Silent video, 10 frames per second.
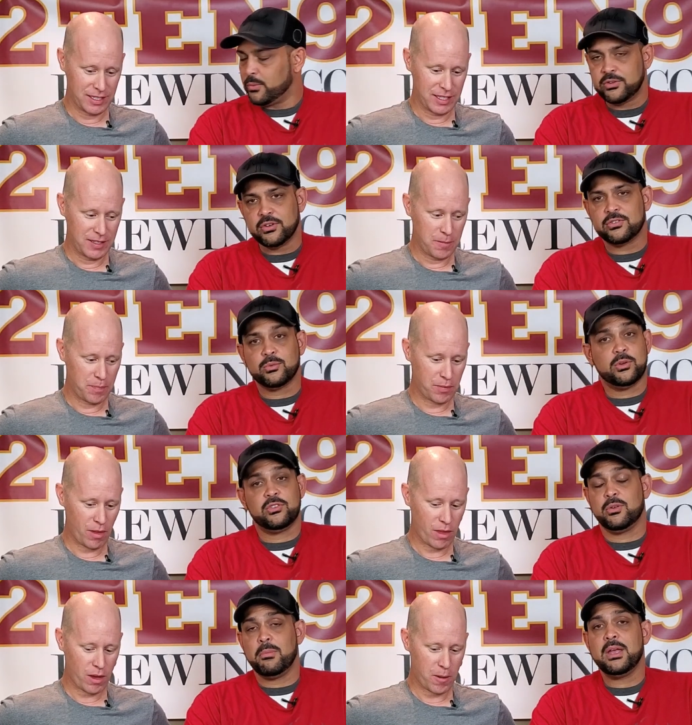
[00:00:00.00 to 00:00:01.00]
Speaker 1: which is which is
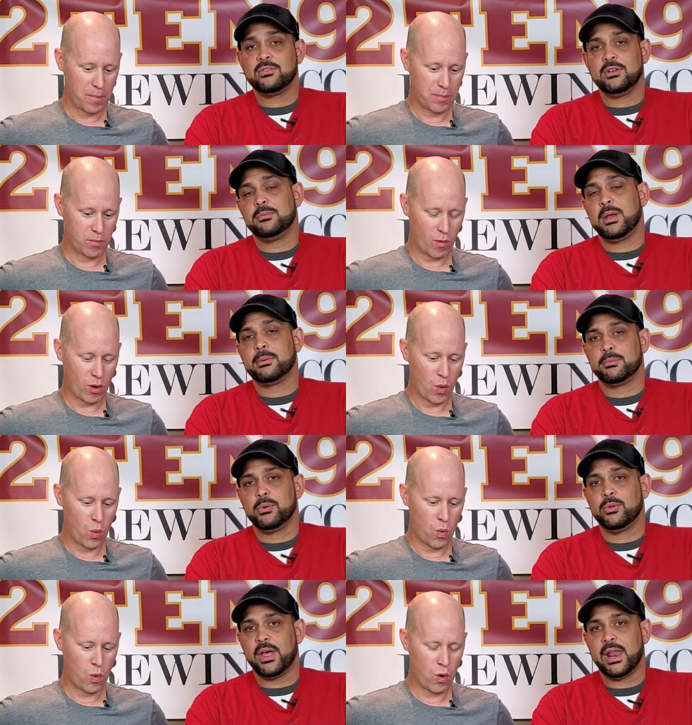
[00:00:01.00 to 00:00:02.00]
amazing to be able to
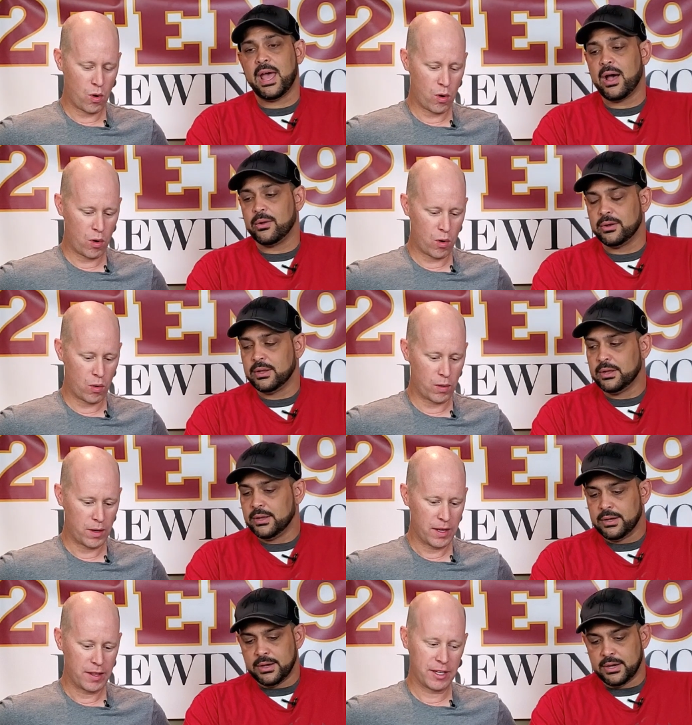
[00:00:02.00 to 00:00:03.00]
pull Whoa. that out.
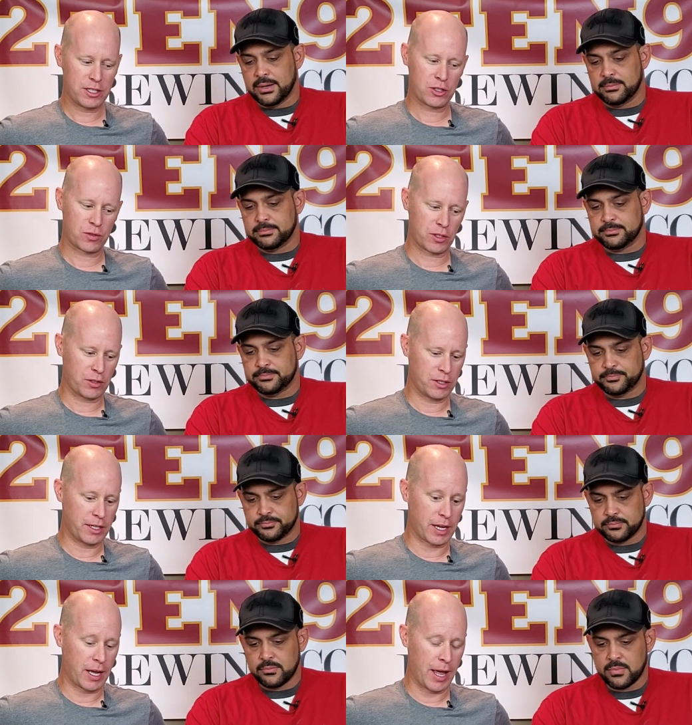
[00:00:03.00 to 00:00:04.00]
This um, is
Speaker 2: really
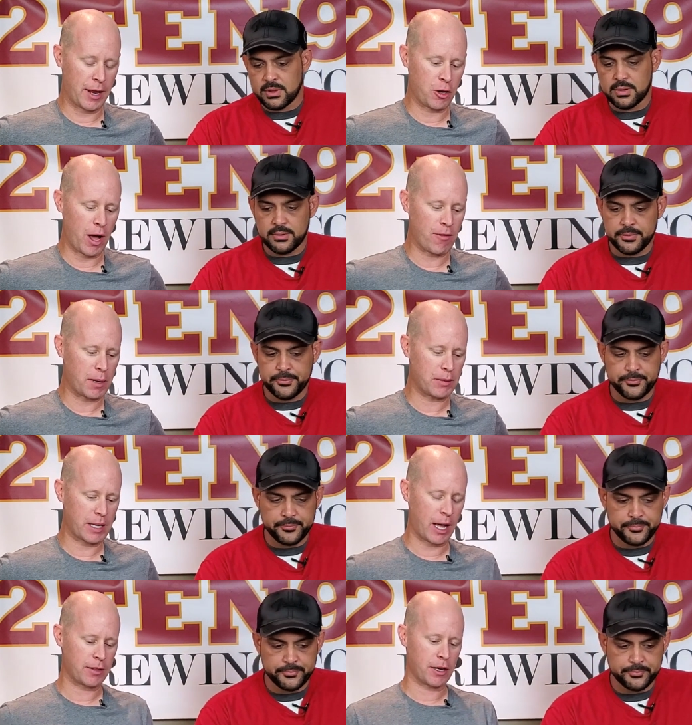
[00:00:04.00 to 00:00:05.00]
unique, and you know everybody who's
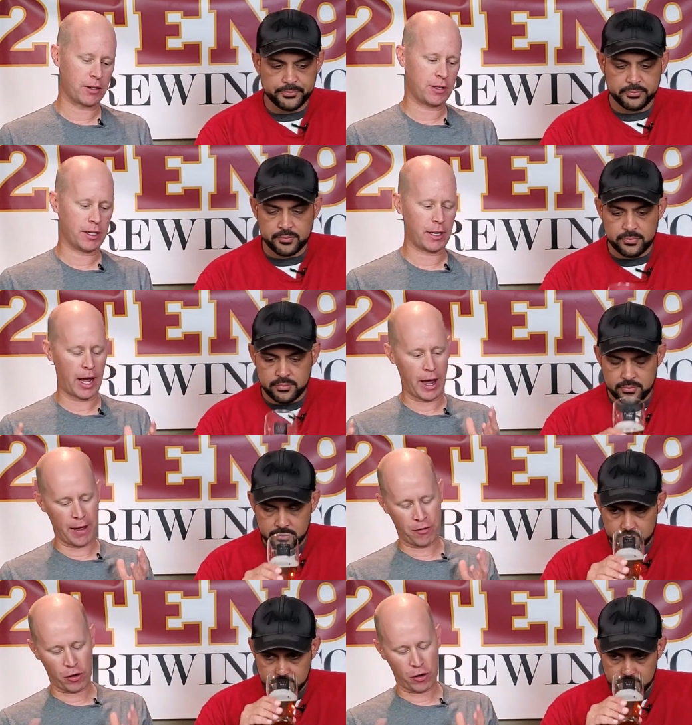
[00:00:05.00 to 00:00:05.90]
out there is thinking. I, have